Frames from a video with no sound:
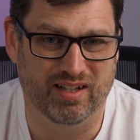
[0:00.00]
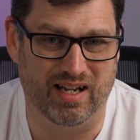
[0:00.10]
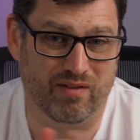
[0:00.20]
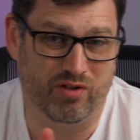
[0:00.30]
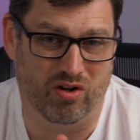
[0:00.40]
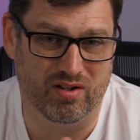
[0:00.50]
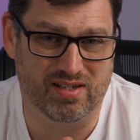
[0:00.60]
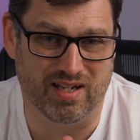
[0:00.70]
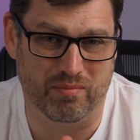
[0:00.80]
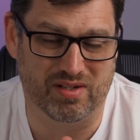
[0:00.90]
And if
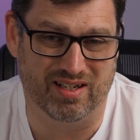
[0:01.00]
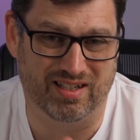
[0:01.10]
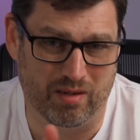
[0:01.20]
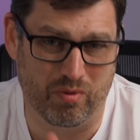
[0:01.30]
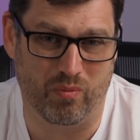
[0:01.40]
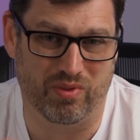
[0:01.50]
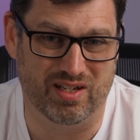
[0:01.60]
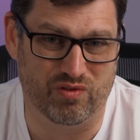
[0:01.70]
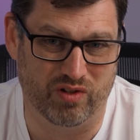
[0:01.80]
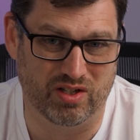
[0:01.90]
Concepts can come up with
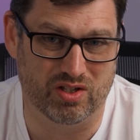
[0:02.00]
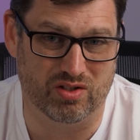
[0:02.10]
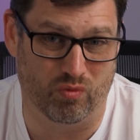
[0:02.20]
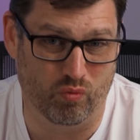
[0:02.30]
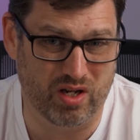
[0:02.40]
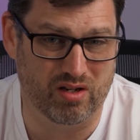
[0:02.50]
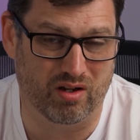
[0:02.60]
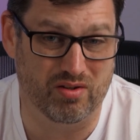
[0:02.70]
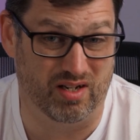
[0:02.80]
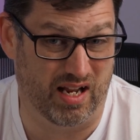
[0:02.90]
these features on
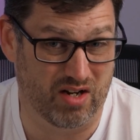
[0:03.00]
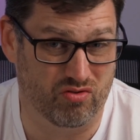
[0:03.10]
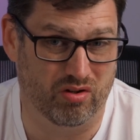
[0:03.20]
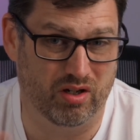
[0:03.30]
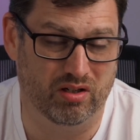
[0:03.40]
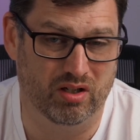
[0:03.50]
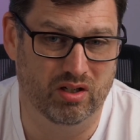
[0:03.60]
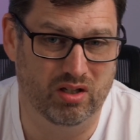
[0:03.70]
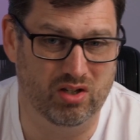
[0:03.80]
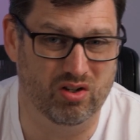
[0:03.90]
Windows and Android,
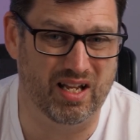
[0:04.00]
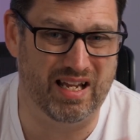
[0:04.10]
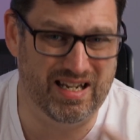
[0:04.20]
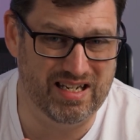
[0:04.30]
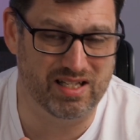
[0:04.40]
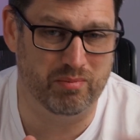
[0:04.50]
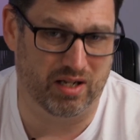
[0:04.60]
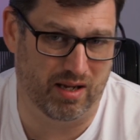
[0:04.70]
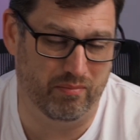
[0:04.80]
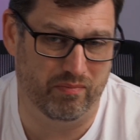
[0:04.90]
it could easily
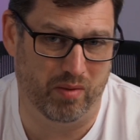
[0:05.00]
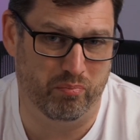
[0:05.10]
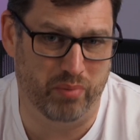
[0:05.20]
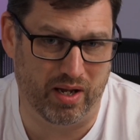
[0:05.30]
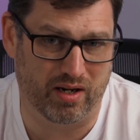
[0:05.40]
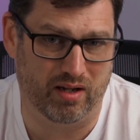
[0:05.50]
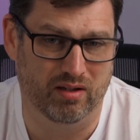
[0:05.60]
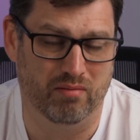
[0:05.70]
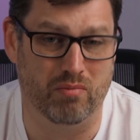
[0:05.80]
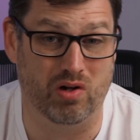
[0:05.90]
become the better
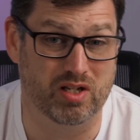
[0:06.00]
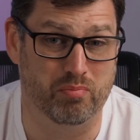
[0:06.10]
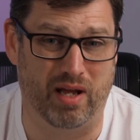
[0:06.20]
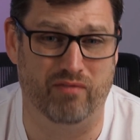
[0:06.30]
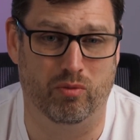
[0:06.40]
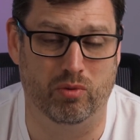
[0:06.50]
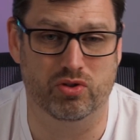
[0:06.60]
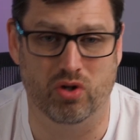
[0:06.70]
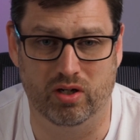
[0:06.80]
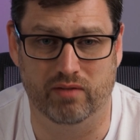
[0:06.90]
multi-platform
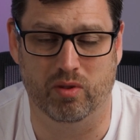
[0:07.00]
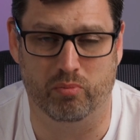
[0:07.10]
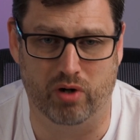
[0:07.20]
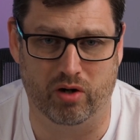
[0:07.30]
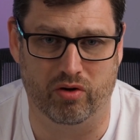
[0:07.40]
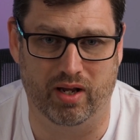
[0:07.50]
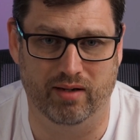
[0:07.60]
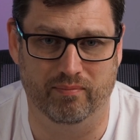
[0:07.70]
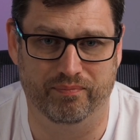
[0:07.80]
alternative to Procreate.